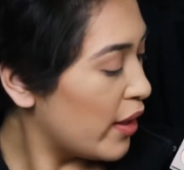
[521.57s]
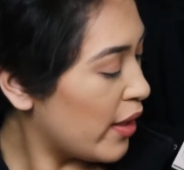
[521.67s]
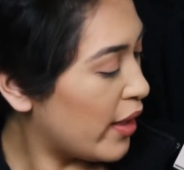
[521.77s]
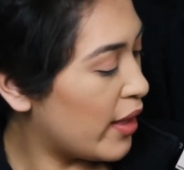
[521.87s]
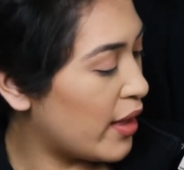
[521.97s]

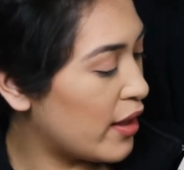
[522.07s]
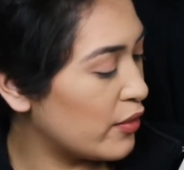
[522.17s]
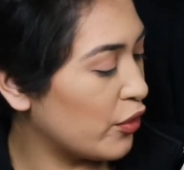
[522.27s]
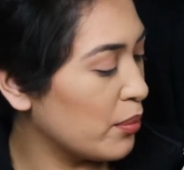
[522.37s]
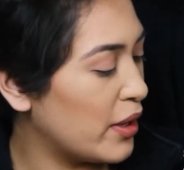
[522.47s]
And
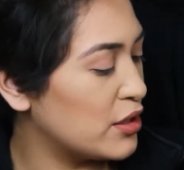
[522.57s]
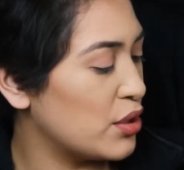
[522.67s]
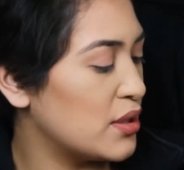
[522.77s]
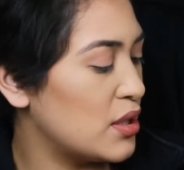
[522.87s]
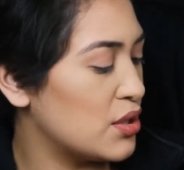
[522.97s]
for my
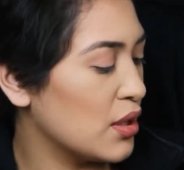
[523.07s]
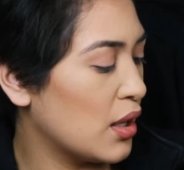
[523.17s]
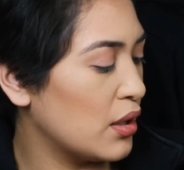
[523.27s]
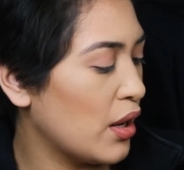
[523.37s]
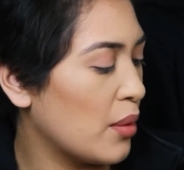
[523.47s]
transition
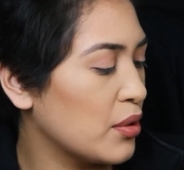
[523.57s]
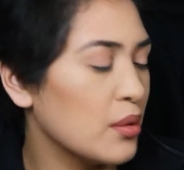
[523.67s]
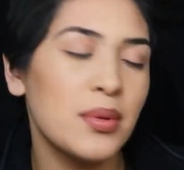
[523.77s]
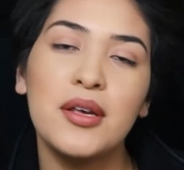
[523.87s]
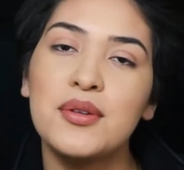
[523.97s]
color, I'm going to
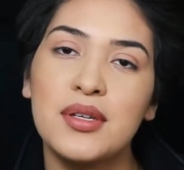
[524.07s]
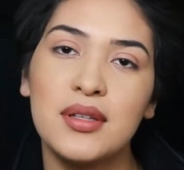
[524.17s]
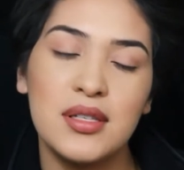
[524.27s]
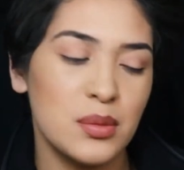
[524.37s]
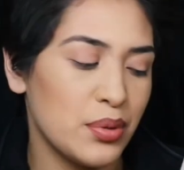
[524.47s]
be using
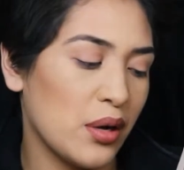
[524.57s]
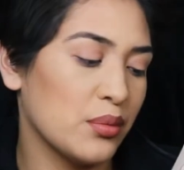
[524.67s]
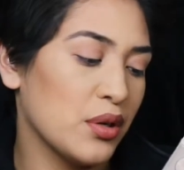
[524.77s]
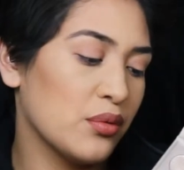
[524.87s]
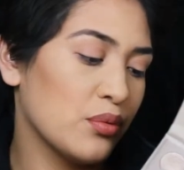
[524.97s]
this
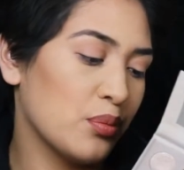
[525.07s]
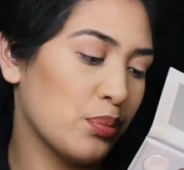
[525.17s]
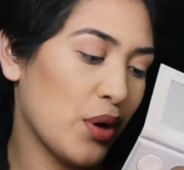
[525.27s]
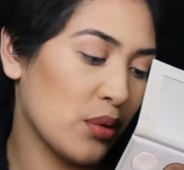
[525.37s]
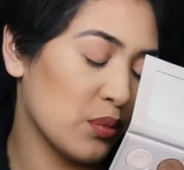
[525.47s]
brown,
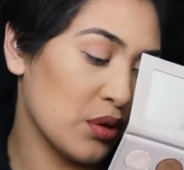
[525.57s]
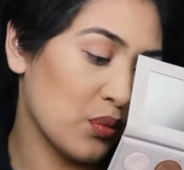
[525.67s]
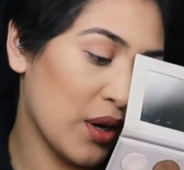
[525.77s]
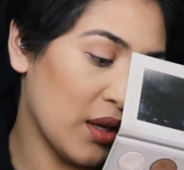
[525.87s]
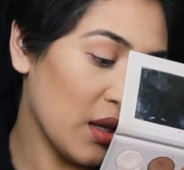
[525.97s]
brown one
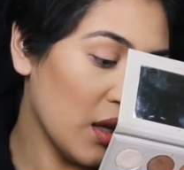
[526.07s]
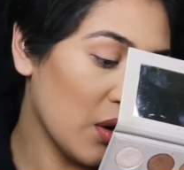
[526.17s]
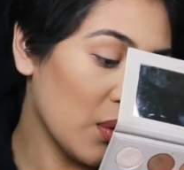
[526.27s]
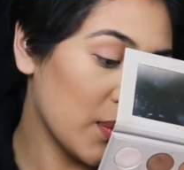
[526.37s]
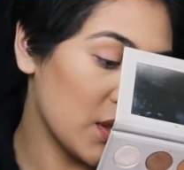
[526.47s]
right
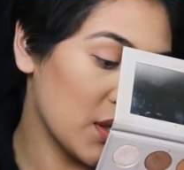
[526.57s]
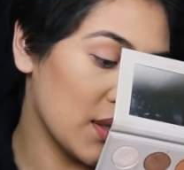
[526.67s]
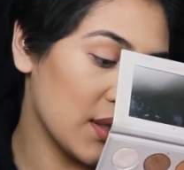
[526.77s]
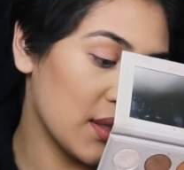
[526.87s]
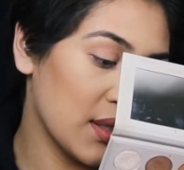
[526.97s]
here, which
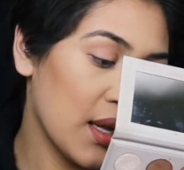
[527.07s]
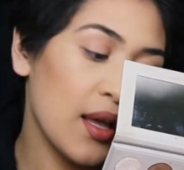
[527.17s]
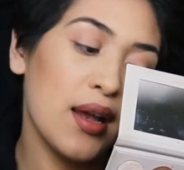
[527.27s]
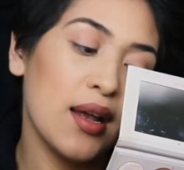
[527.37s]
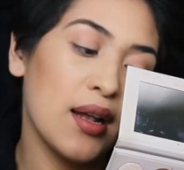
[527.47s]
is,
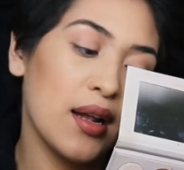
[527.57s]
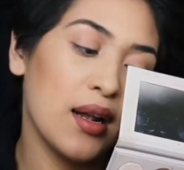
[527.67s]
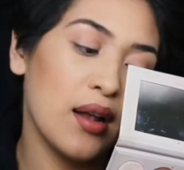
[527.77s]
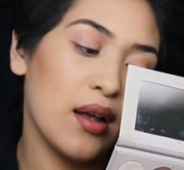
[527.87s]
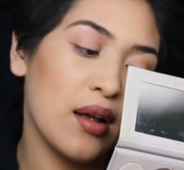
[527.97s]

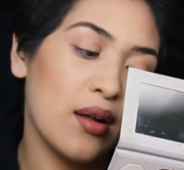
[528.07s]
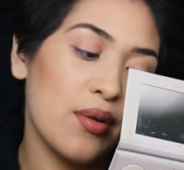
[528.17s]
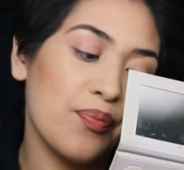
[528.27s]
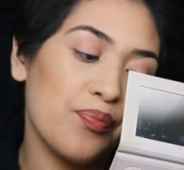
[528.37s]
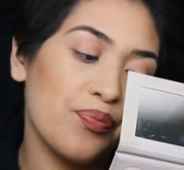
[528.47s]

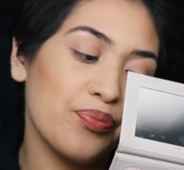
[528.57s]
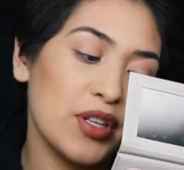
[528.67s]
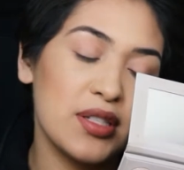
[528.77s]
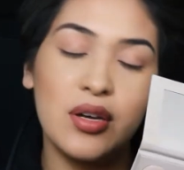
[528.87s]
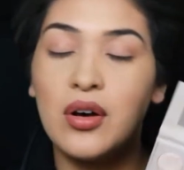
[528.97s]
um,
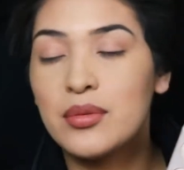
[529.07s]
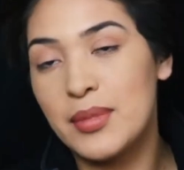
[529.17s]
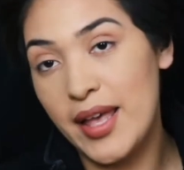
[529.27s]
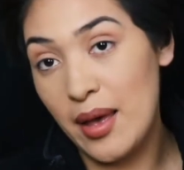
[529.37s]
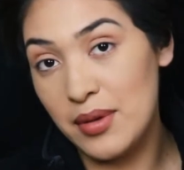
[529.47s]
it's called
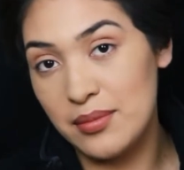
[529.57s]
Miami.